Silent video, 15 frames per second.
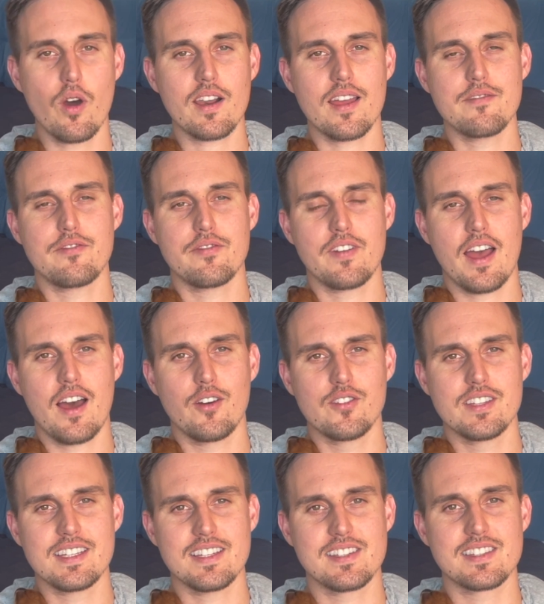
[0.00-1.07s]
I've
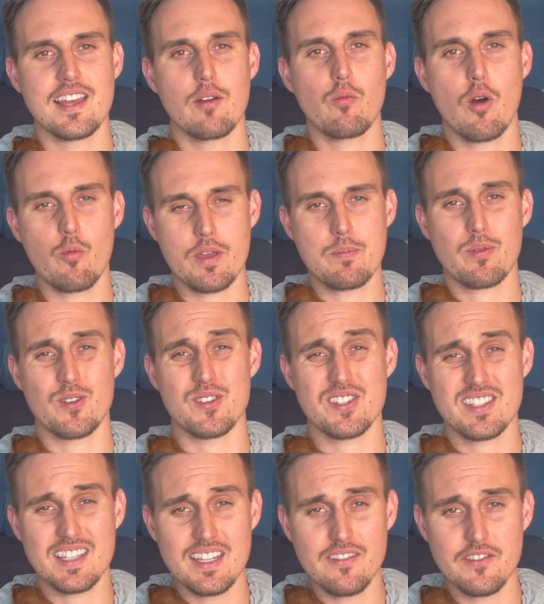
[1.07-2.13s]
found is that what we
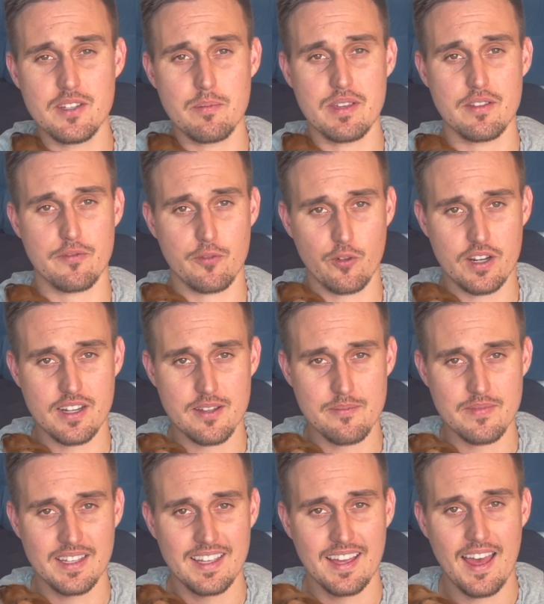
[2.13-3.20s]
perceive to be
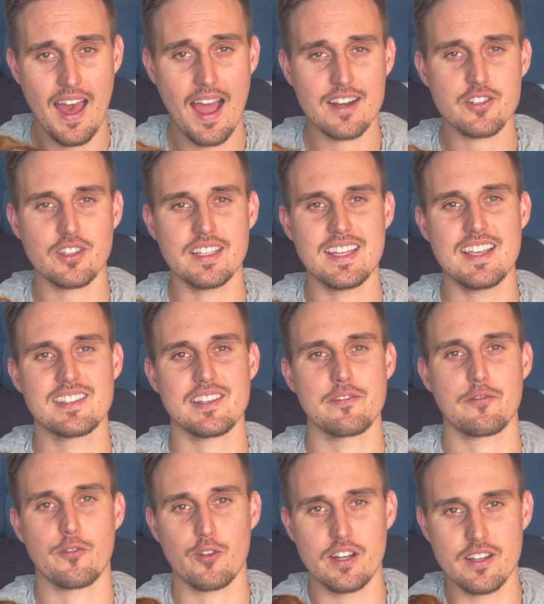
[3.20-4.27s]
freedom actually isn't
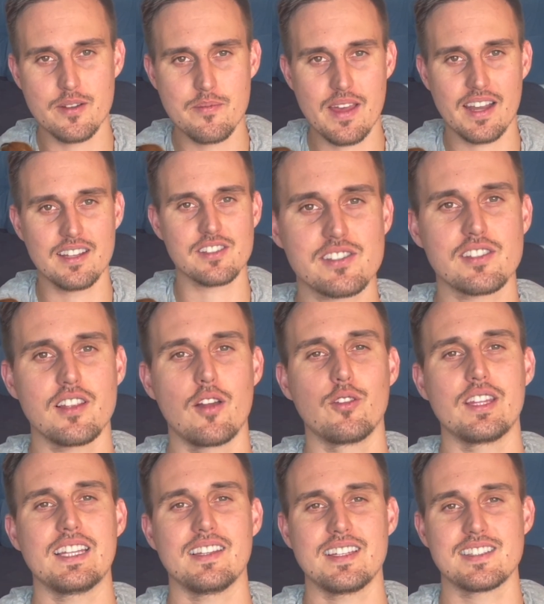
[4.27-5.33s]
freedom, and it
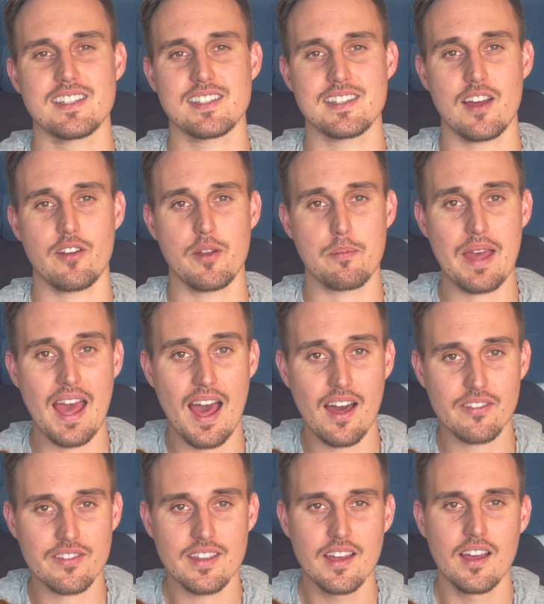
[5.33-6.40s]
slowly leads us down a
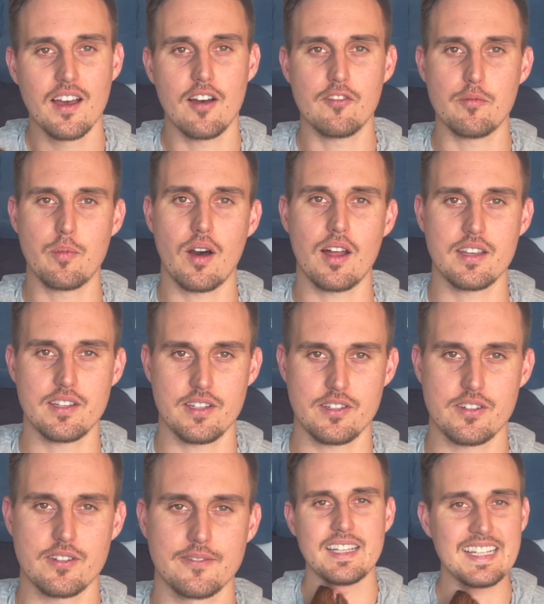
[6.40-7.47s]
path of
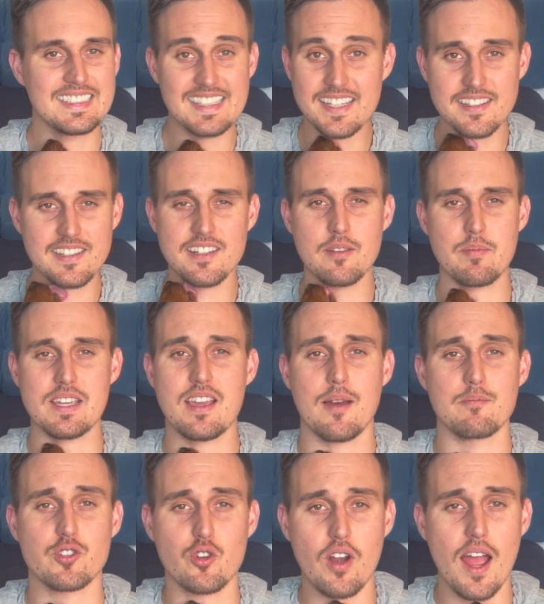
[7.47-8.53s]
bondage. It's easy to
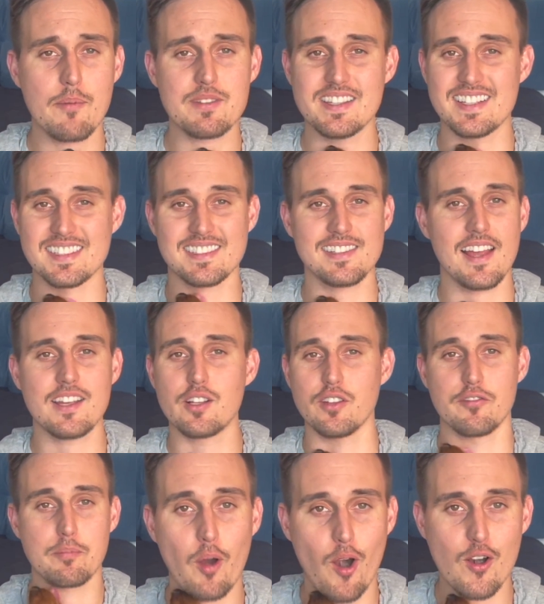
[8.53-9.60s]
become trapped in the cycle of
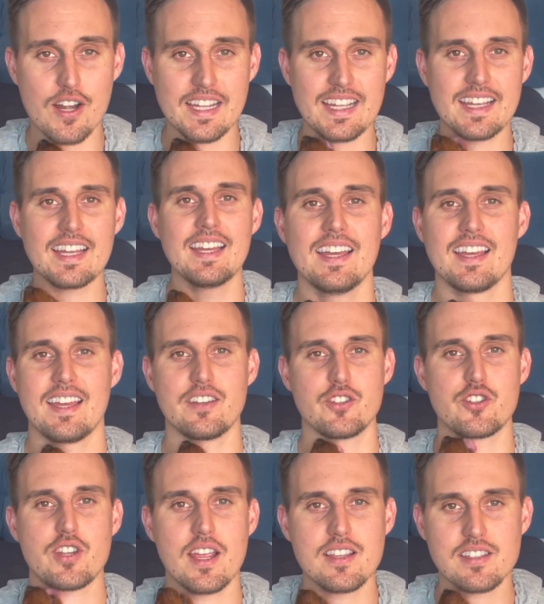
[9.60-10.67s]
partying and
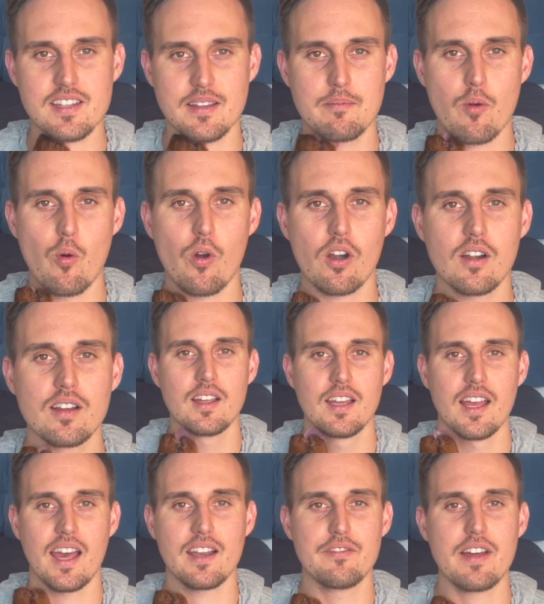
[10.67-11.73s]
chasing more,
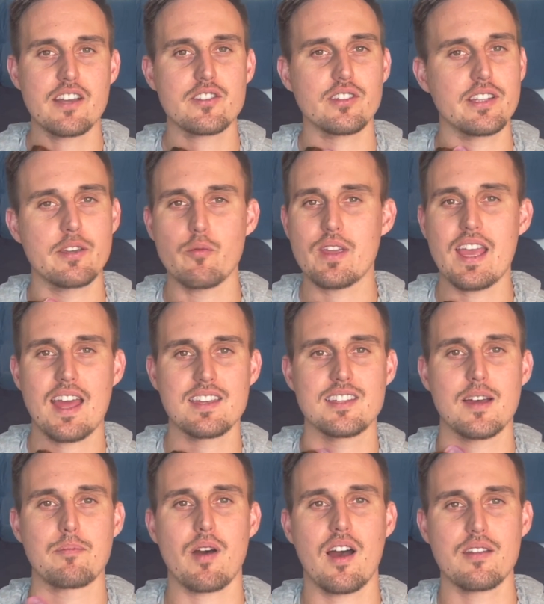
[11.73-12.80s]
and eventually we end
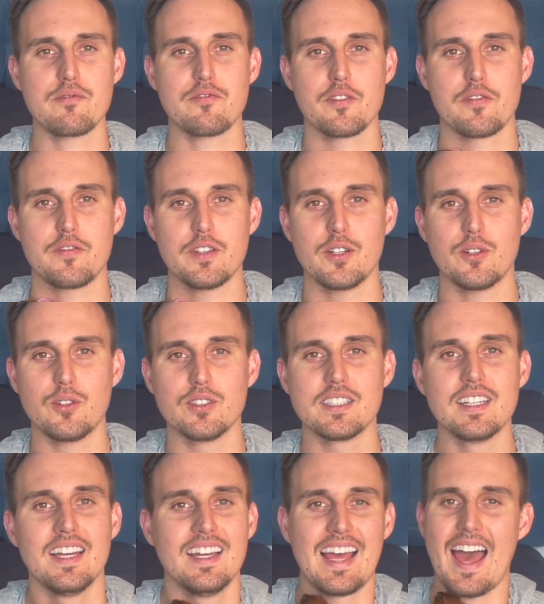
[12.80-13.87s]
up unfulfilled,
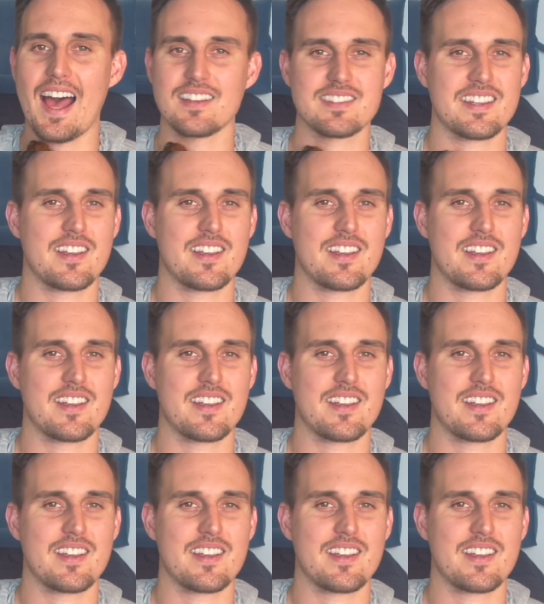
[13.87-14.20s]
asking